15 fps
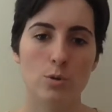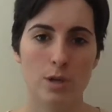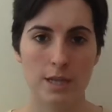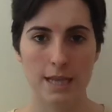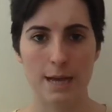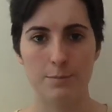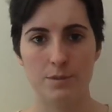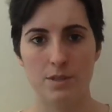who
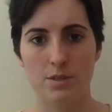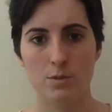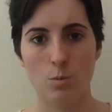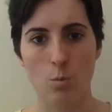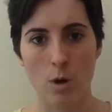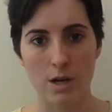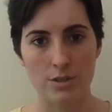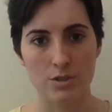
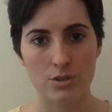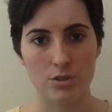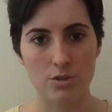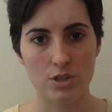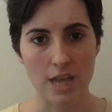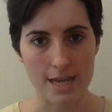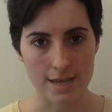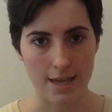collapses
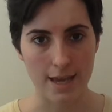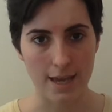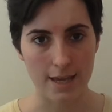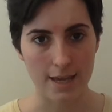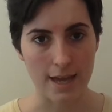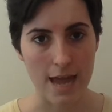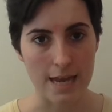whilst taking